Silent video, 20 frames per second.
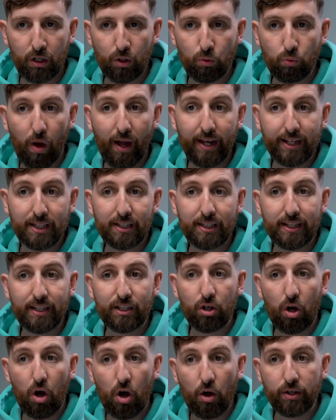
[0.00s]
Right click
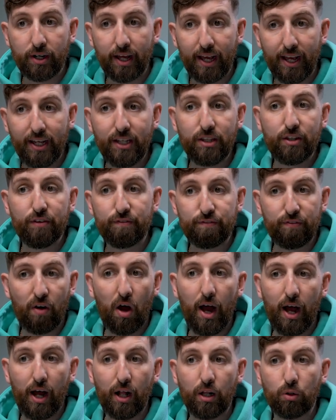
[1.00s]
on either
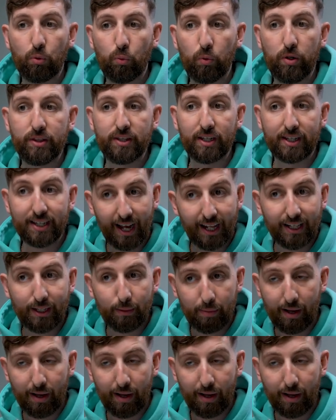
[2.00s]
file with the color